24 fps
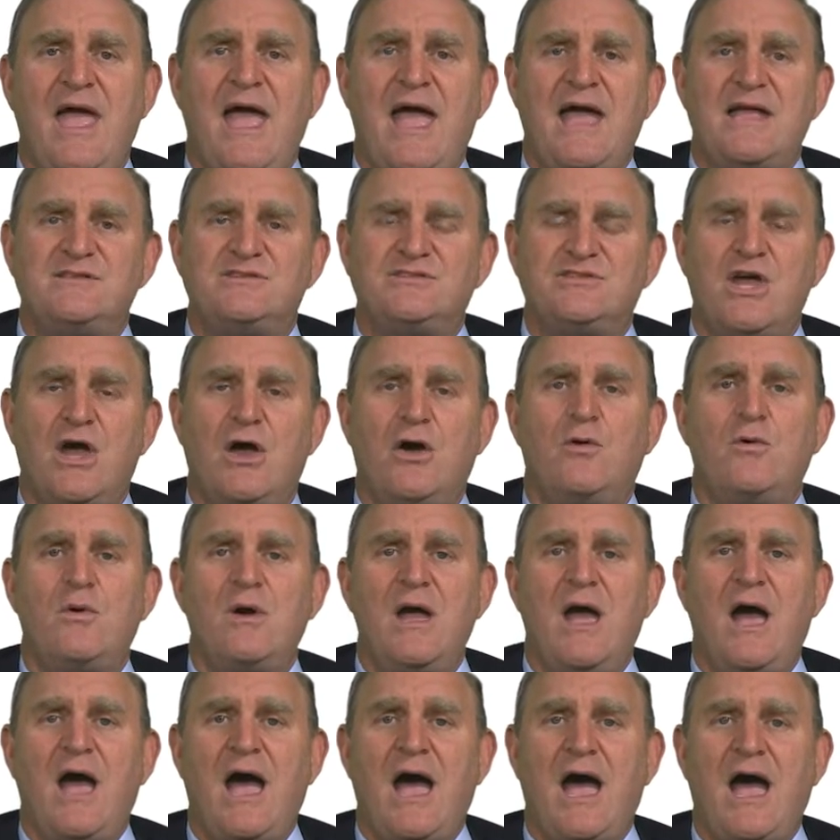And so,
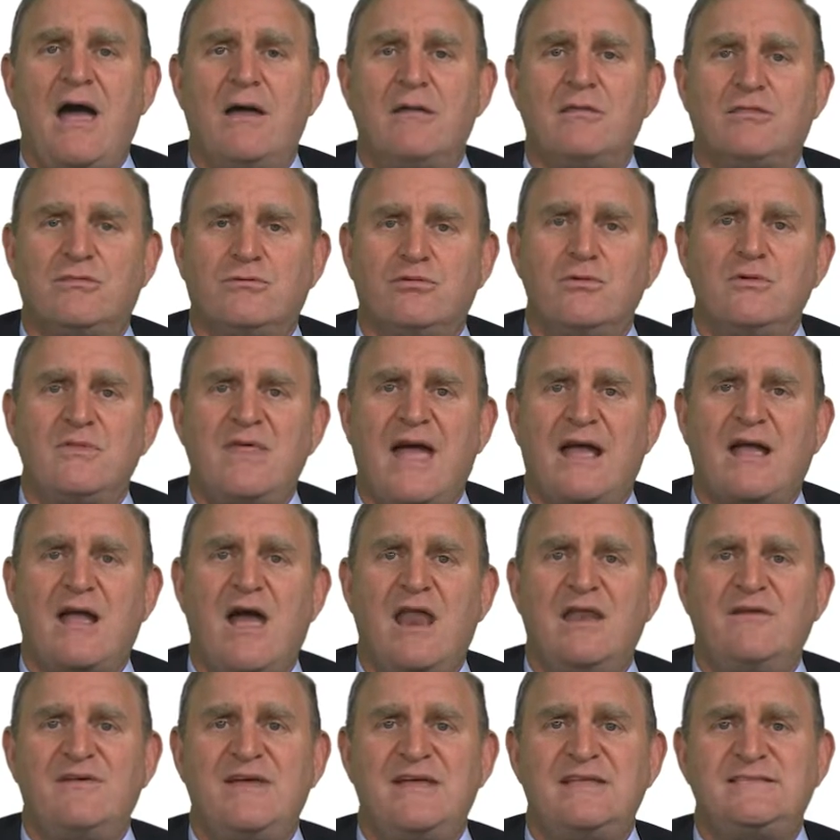uh, through that
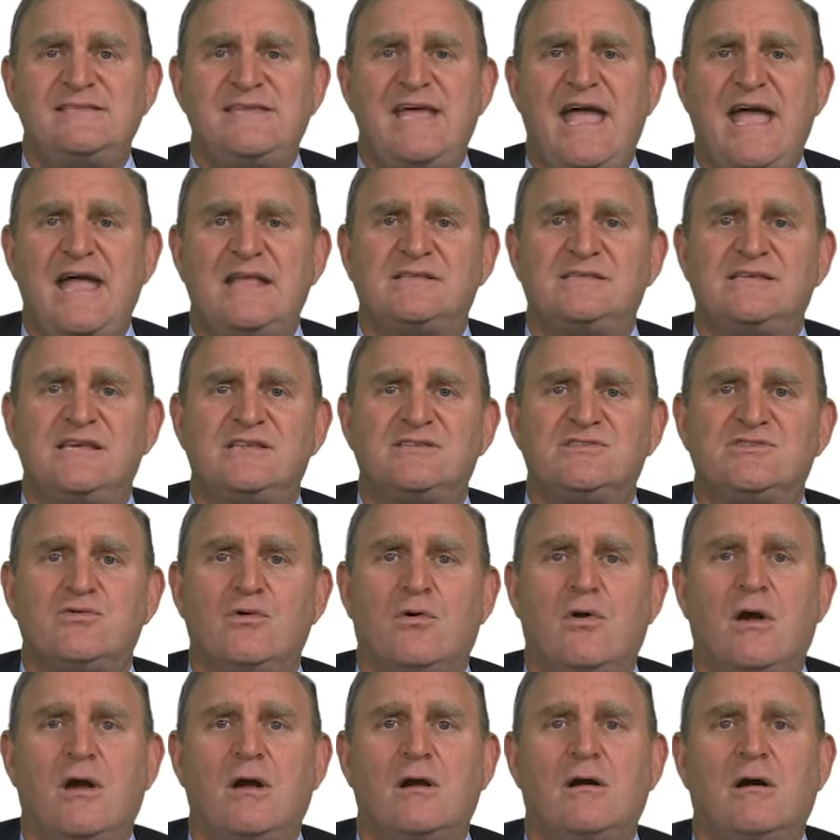kind of intense
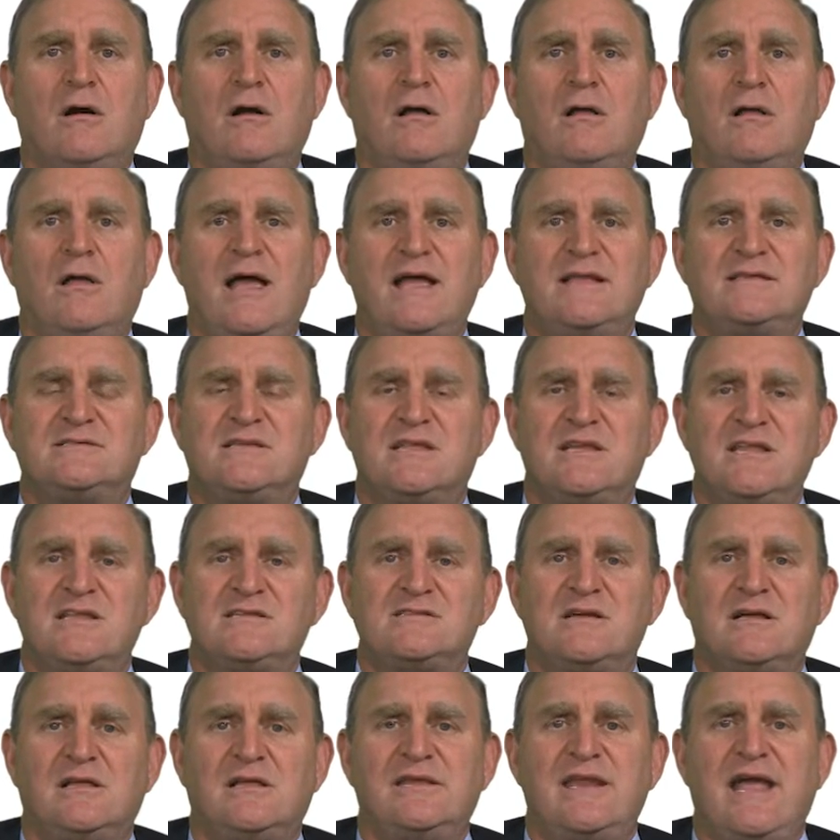historical and
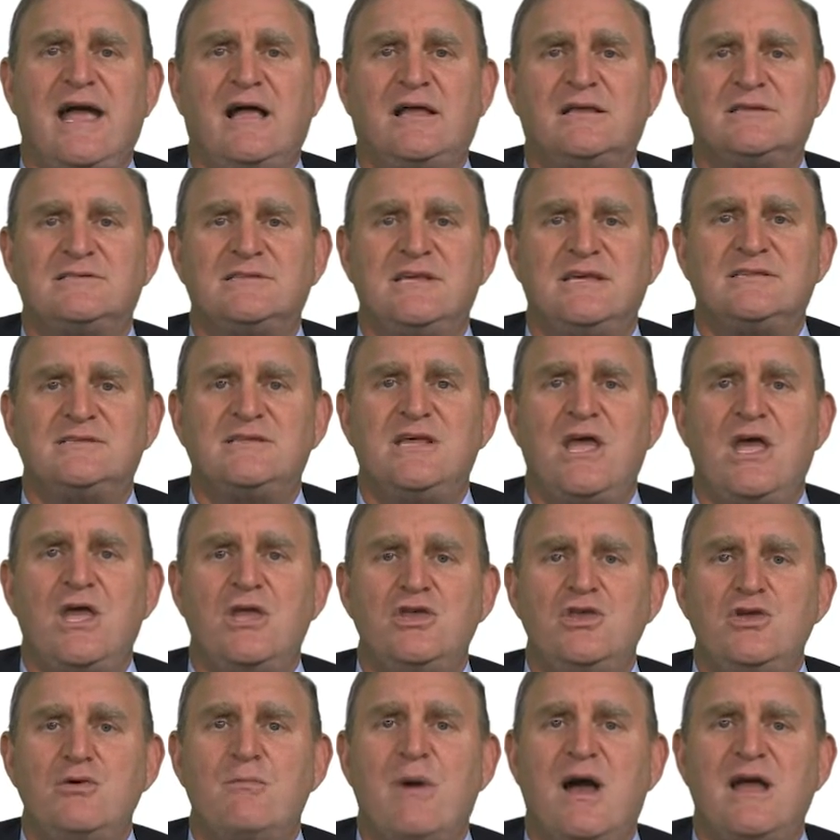statistical analysis,
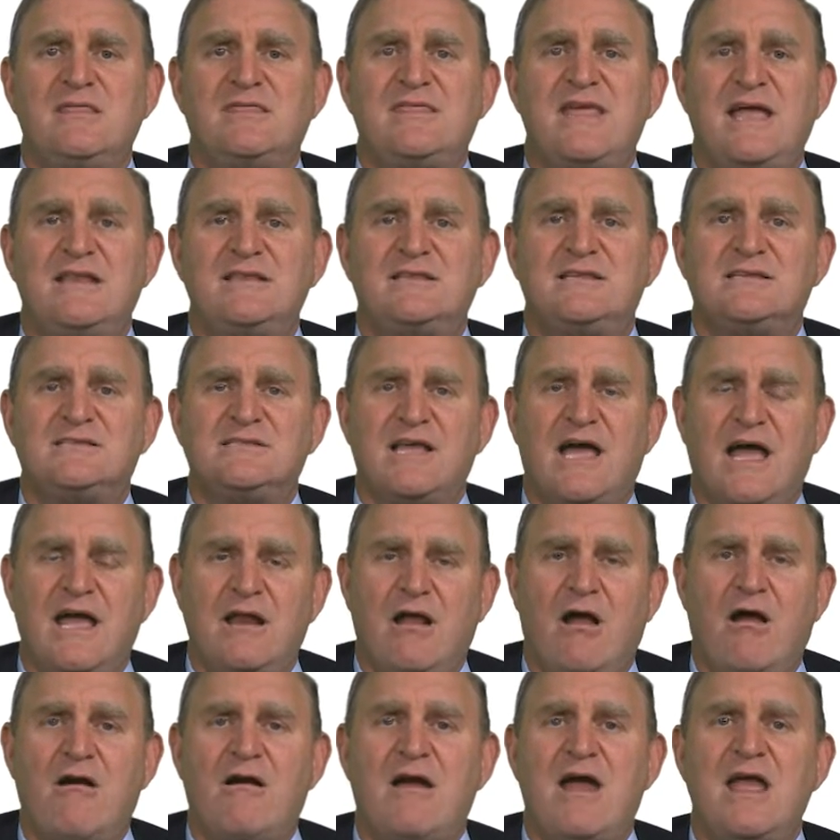you might then decide
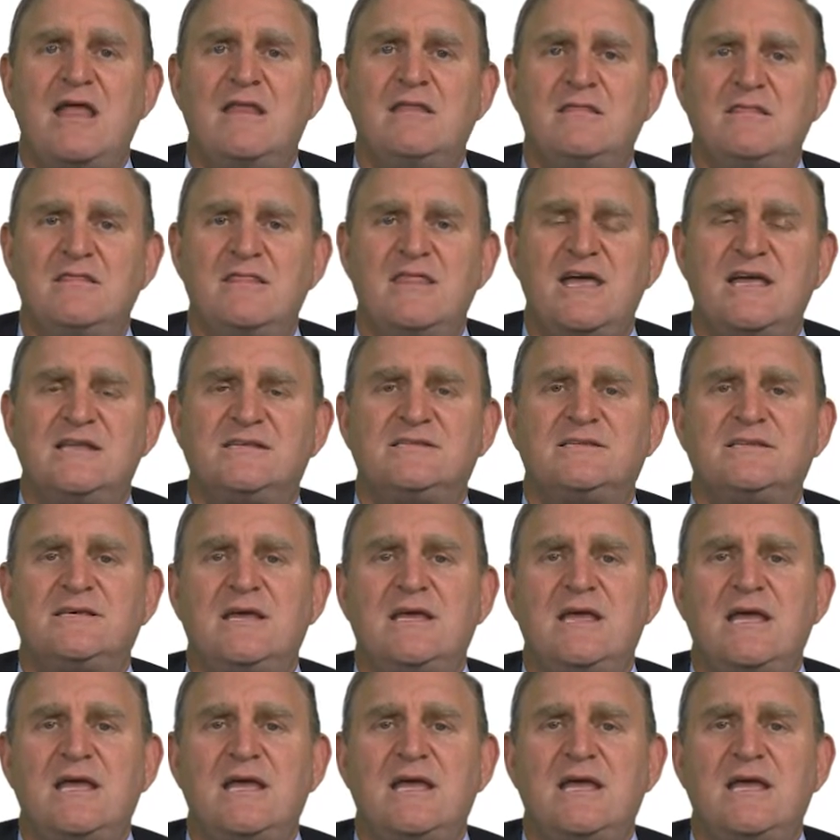all right, this,